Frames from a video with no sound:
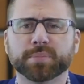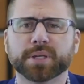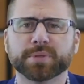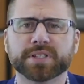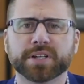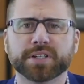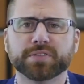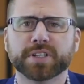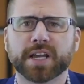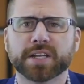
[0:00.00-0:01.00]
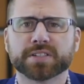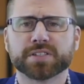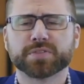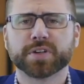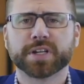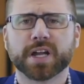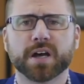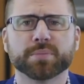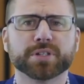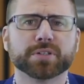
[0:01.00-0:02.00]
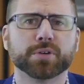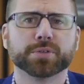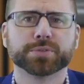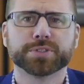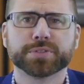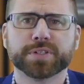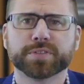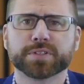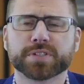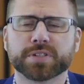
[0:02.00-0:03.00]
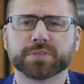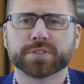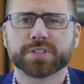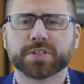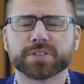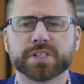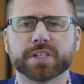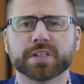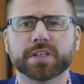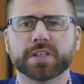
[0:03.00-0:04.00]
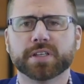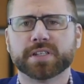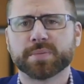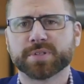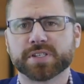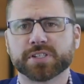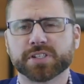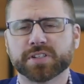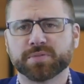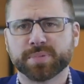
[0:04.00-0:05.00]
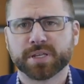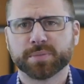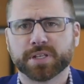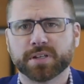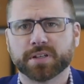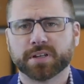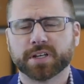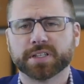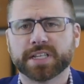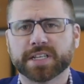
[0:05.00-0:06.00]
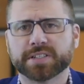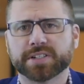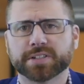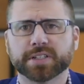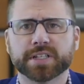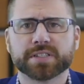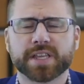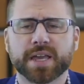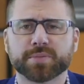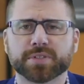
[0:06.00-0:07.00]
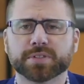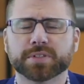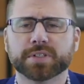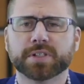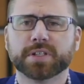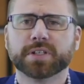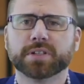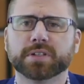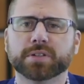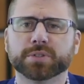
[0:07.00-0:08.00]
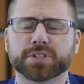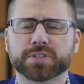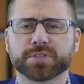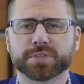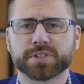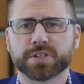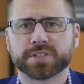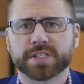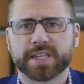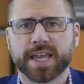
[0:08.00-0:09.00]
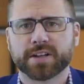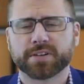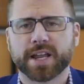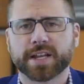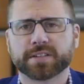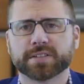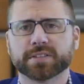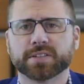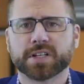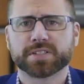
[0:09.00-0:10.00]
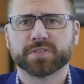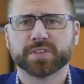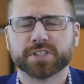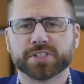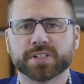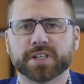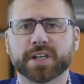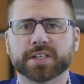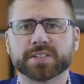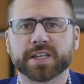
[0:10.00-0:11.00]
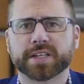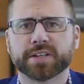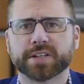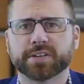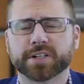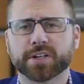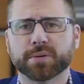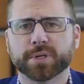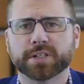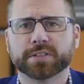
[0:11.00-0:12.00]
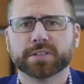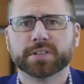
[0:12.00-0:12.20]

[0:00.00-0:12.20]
Pigmentary uveitis is very common in golden retrievers and results in deposition of pigment on the anterior lens capsule, which also results in cataract, loss of vision, and secondary glaucoma.